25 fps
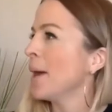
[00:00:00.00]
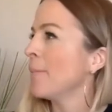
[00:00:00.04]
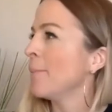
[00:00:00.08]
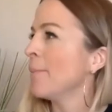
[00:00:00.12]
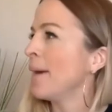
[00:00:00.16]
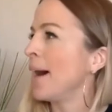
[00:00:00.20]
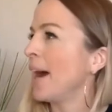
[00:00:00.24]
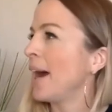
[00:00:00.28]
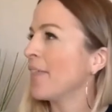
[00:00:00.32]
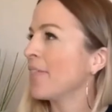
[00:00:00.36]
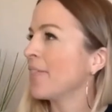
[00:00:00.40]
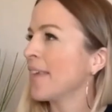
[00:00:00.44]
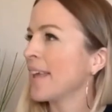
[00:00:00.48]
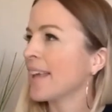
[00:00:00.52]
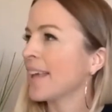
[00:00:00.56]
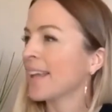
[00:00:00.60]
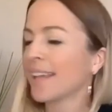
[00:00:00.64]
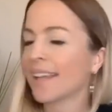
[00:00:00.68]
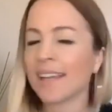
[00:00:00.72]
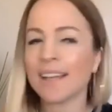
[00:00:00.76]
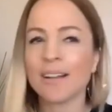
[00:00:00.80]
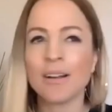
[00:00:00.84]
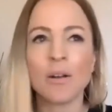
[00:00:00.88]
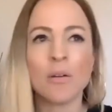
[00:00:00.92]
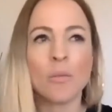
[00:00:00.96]
But I think
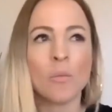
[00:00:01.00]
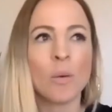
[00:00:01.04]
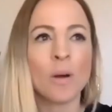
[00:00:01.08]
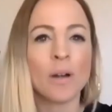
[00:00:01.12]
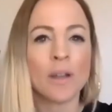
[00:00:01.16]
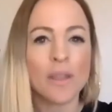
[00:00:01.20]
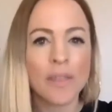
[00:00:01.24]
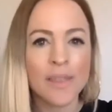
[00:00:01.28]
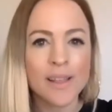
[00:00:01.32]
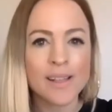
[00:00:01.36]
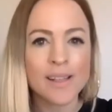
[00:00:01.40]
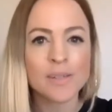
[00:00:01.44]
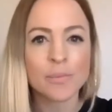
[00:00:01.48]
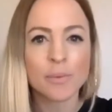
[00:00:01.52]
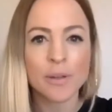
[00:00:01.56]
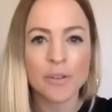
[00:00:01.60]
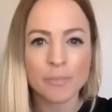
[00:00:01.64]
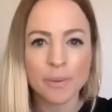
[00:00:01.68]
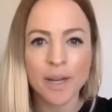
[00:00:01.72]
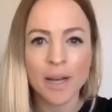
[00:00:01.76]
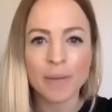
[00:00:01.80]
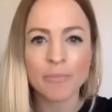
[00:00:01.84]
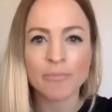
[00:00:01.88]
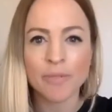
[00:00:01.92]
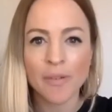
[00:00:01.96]
one of the things that we've
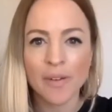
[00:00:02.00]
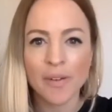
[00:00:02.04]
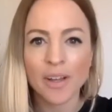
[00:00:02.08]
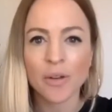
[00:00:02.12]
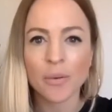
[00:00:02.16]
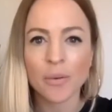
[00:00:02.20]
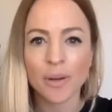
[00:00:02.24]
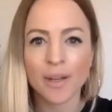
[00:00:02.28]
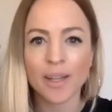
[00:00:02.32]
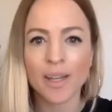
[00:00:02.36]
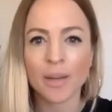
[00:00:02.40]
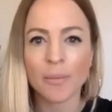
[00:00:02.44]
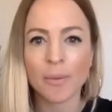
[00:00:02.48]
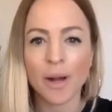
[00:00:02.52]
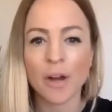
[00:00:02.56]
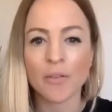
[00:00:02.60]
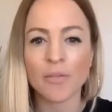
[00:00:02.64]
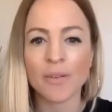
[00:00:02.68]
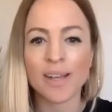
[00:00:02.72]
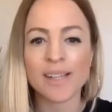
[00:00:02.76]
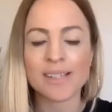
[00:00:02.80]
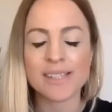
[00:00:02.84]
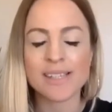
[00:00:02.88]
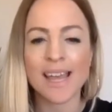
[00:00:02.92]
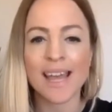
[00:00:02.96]
become very quickly aware of
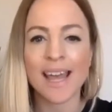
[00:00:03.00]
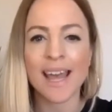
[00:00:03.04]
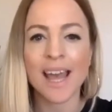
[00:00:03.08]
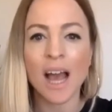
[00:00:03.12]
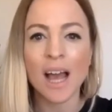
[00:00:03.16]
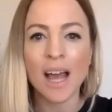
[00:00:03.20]
is,